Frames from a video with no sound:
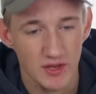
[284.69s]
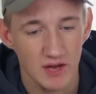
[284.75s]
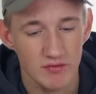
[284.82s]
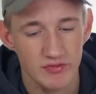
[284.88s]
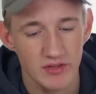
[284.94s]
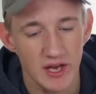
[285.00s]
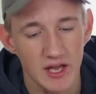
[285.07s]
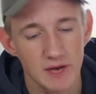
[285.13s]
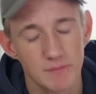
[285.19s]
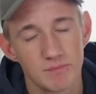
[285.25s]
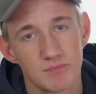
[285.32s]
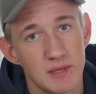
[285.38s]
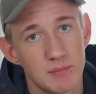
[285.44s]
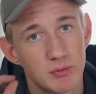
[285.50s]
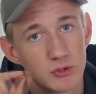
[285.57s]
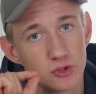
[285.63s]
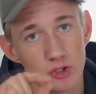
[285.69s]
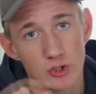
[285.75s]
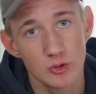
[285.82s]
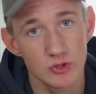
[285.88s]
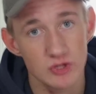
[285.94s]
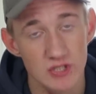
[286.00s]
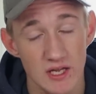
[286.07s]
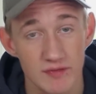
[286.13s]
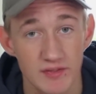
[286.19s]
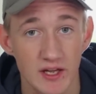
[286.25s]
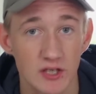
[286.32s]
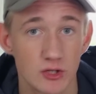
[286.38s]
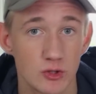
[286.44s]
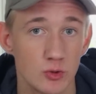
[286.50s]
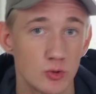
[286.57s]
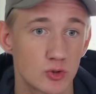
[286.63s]
And then people choose, and
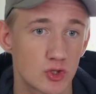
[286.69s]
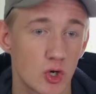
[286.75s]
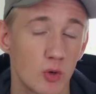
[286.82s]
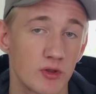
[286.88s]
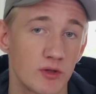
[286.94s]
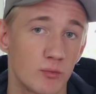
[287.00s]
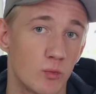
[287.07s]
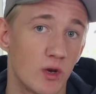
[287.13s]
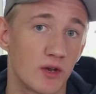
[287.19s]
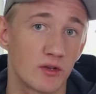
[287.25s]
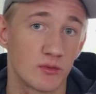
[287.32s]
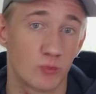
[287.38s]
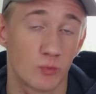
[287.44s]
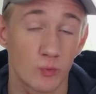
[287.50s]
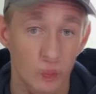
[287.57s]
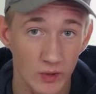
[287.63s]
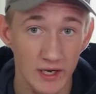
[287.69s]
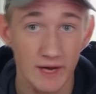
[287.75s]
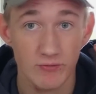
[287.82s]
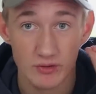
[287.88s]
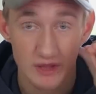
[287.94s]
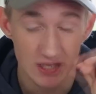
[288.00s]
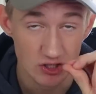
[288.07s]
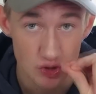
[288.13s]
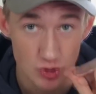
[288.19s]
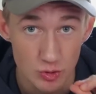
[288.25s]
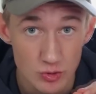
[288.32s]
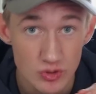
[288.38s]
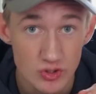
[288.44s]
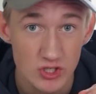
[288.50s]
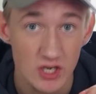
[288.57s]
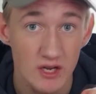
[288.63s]
then you show them whenever they
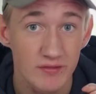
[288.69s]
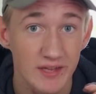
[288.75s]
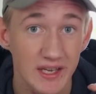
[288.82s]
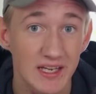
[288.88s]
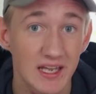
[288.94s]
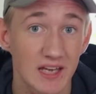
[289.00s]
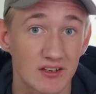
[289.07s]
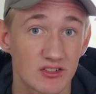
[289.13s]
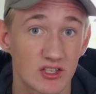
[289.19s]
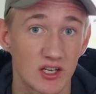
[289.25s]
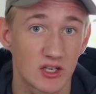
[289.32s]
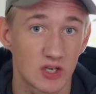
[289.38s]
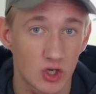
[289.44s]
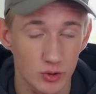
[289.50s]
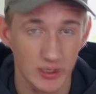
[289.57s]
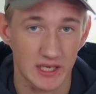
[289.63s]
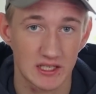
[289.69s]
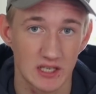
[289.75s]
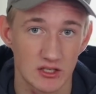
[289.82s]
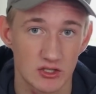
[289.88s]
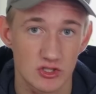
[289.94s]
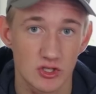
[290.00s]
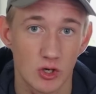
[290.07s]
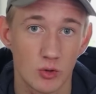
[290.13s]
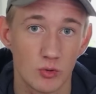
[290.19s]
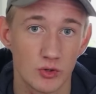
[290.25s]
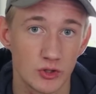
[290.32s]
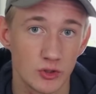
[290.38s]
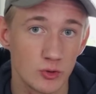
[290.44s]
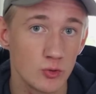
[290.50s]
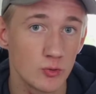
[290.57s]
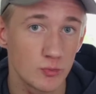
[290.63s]
choose they get corrected. So
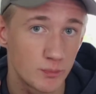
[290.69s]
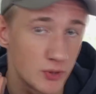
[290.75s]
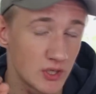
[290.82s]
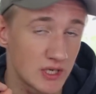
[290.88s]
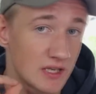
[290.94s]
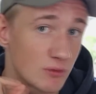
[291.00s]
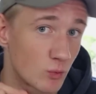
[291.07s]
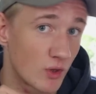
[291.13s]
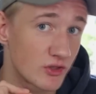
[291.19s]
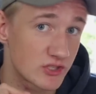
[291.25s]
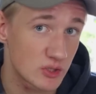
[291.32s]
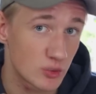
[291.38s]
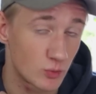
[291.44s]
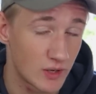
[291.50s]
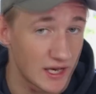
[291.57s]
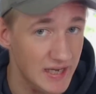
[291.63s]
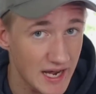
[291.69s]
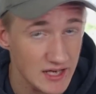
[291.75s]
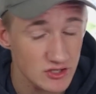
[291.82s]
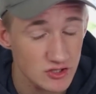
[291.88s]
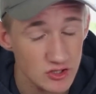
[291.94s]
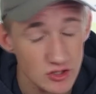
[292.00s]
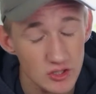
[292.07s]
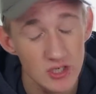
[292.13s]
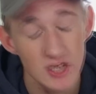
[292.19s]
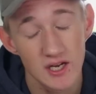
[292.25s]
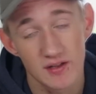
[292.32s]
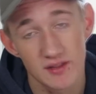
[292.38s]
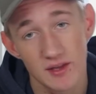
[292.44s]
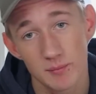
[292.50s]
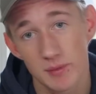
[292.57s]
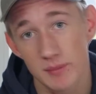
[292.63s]
you put in what's the right answer,
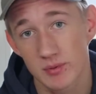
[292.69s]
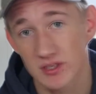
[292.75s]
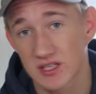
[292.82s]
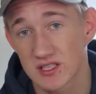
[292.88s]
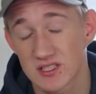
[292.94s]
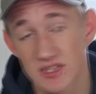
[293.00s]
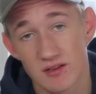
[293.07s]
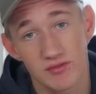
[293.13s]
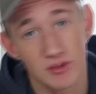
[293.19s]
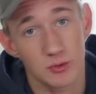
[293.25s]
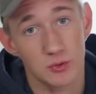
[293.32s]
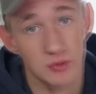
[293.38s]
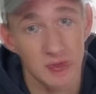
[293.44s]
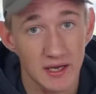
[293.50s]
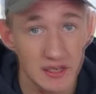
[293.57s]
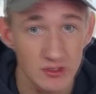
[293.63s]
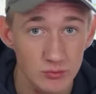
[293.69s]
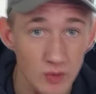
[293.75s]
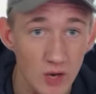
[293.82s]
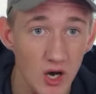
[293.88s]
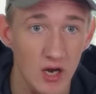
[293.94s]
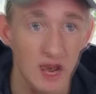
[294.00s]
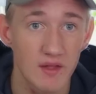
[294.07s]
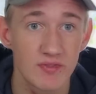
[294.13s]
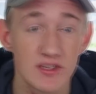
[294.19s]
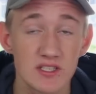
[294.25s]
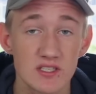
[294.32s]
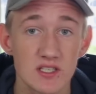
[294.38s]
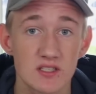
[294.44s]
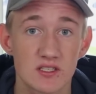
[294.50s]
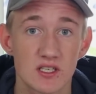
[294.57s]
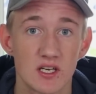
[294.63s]
and then people can see if they were right and wrong. And this
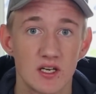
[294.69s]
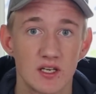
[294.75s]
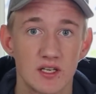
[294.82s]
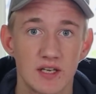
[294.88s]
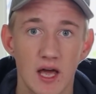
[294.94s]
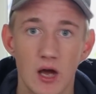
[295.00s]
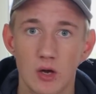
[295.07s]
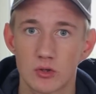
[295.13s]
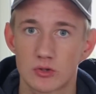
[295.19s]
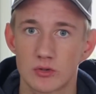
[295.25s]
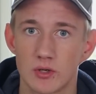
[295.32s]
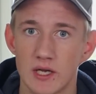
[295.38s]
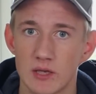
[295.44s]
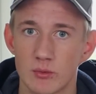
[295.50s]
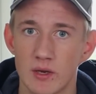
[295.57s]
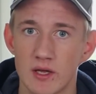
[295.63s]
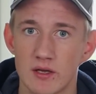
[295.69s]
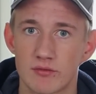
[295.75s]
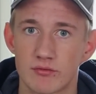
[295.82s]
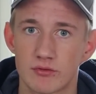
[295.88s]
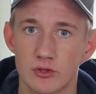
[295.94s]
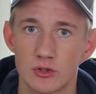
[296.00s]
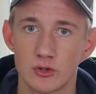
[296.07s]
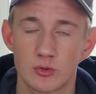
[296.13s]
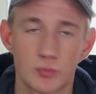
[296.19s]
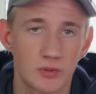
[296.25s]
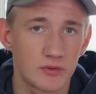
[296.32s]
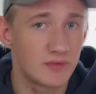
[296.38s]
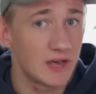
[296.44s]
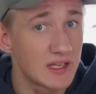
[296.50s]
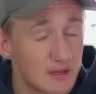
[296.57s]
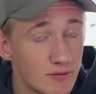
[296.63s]
is now a great way for you to
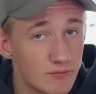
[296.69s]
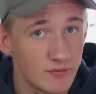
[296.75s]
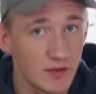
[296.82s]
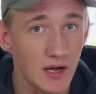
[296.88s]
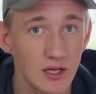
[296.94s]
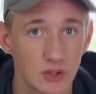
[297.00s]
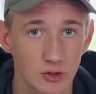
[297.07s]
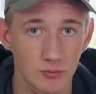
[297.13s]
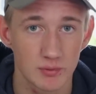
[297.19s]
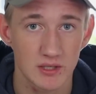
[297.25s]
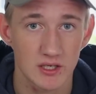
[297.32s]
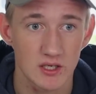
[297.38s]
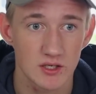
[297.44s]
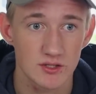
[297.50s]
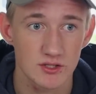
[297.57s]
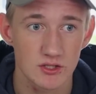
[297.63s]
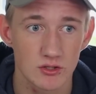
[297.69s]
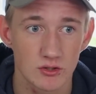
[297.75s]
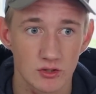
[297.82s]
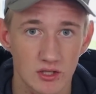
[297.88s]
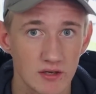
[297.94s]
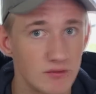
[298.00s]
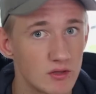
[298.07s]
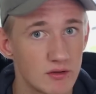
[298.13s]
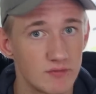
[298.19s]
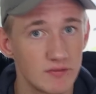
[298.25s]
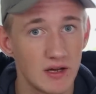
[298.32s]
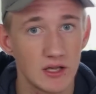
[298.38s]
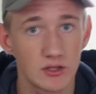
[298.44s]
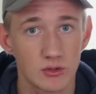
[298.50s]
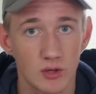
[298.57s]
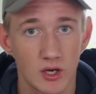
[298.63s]
provide them value, because you're giving them
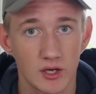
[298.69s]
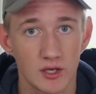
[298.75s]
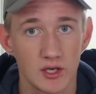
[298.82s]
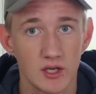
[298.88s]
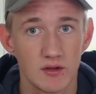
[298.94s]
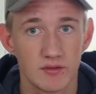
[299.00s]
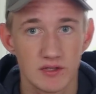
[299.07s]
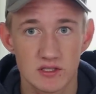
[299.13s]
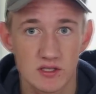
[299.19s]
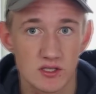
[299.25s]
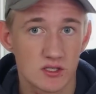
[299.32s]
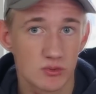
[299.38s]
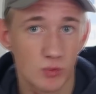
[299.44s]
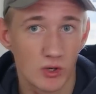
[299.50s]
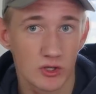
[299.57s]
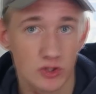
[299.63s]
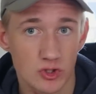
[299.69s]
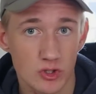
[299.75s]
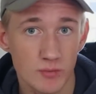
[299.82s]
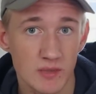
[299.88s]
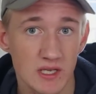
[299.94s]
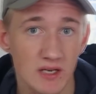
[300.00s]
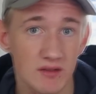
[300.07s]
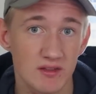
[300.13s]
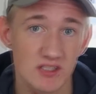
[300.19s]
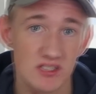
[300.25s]
value on this is what you should be eating,